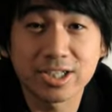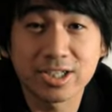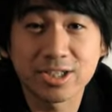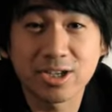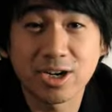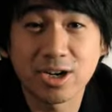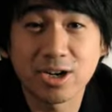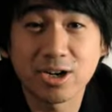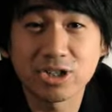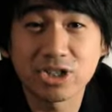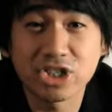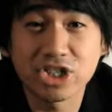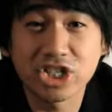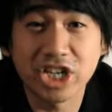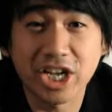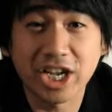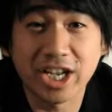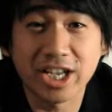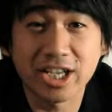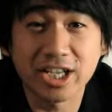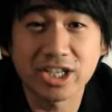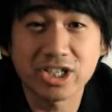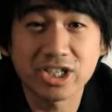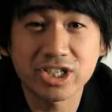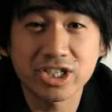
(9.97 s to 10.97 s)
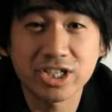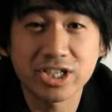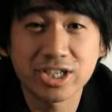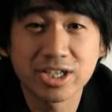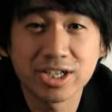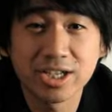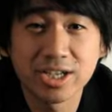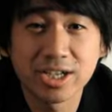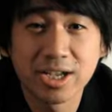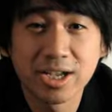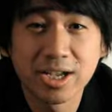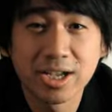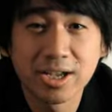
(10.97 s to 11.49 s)
It's called Change
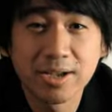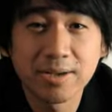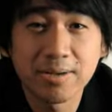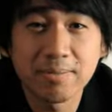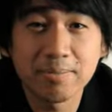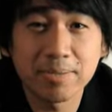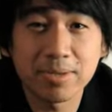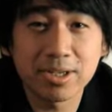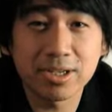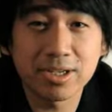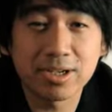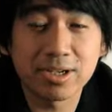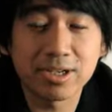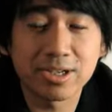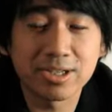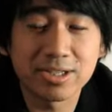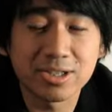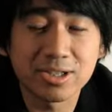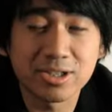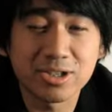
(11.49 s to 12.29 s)
because